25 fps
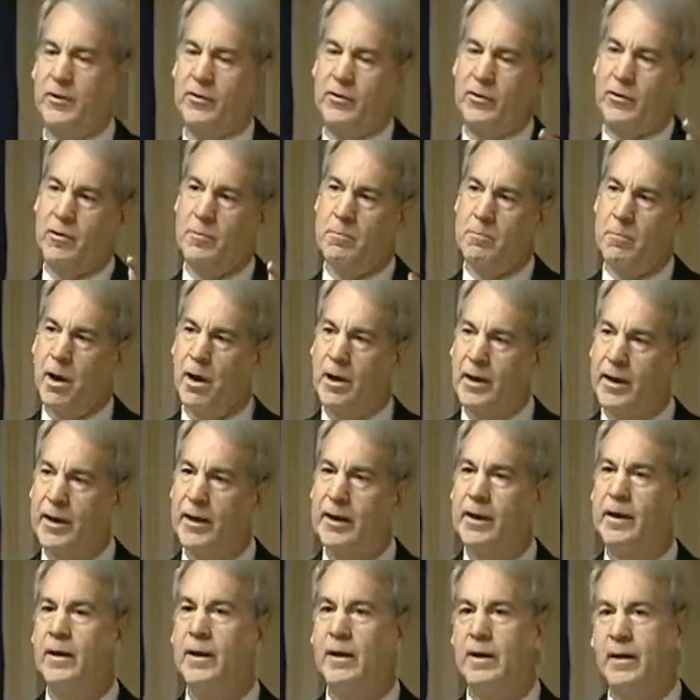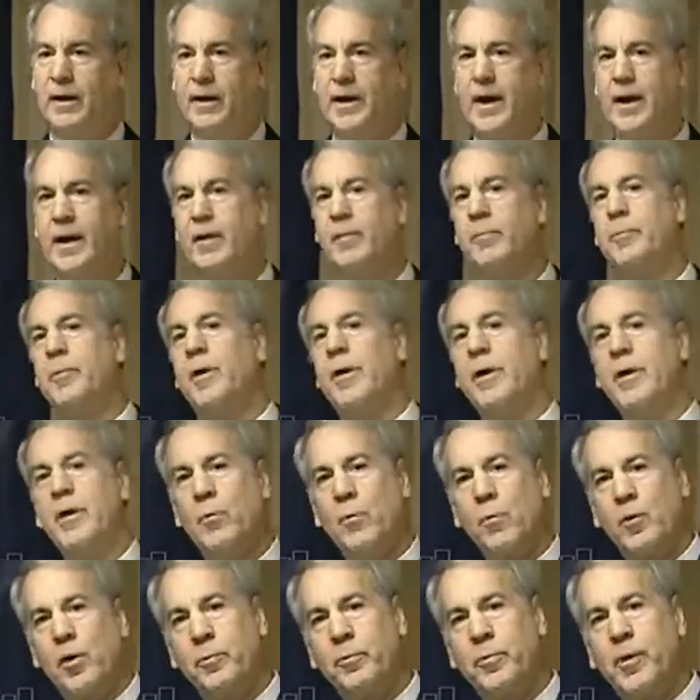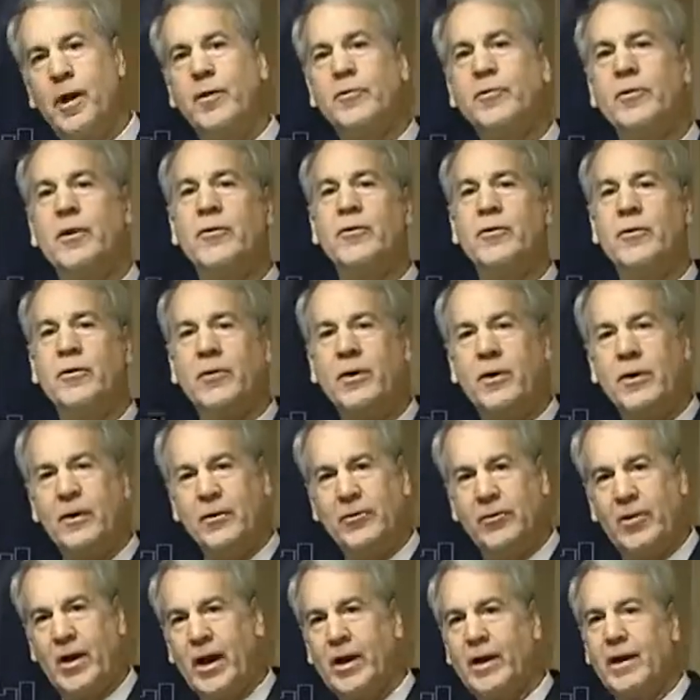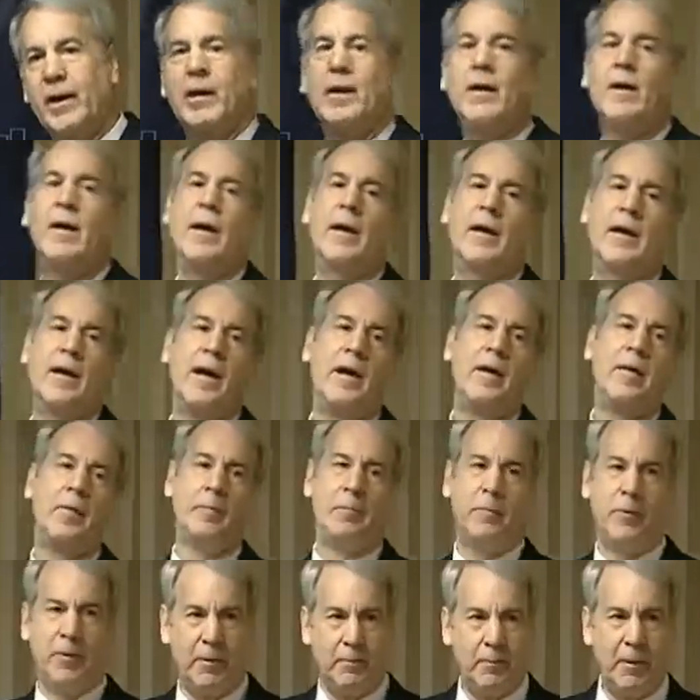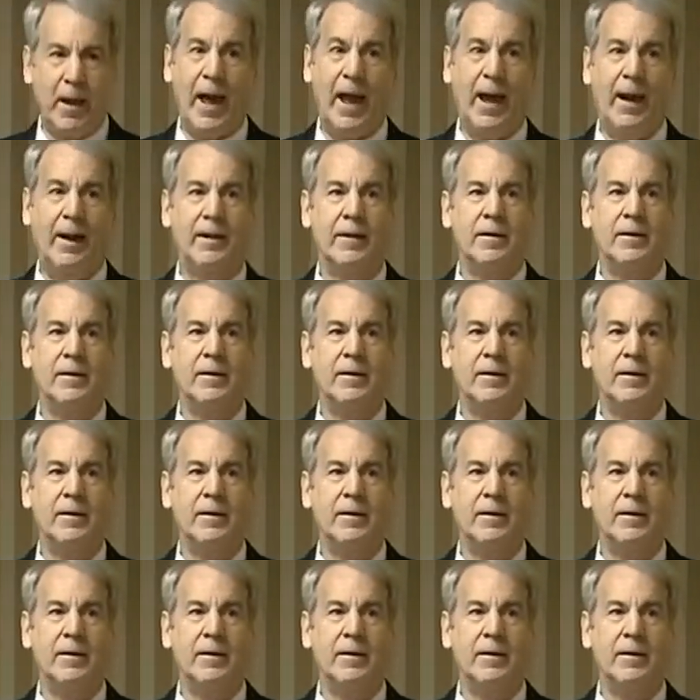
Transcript: So you mark it, cut it, put it in a word processor, check it, cut it, and put it back.